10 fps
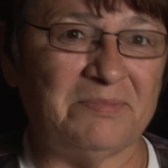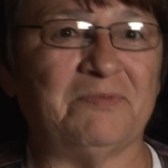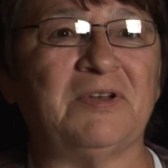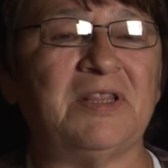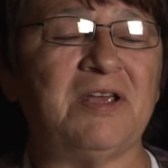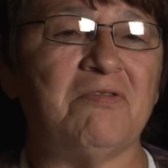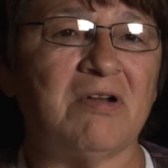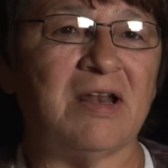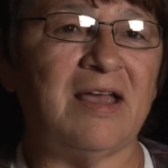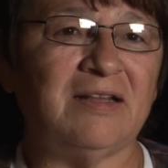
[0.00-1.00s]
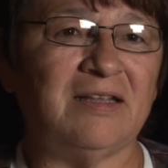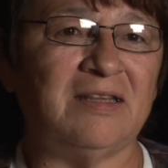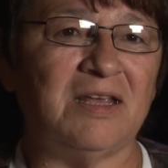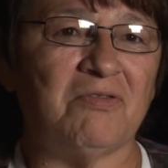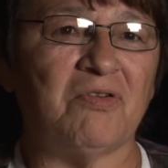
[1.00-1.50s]
when they were elected,
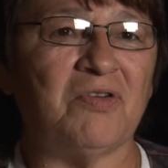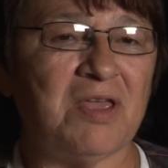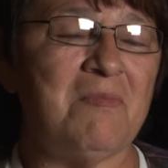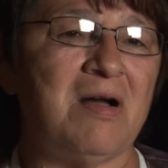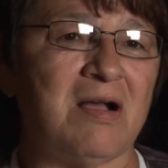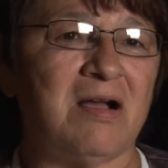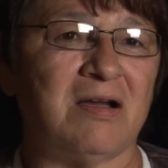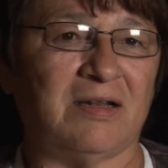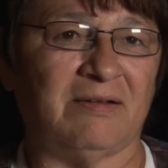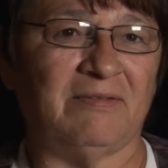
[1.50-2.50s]
they were Okima Khan,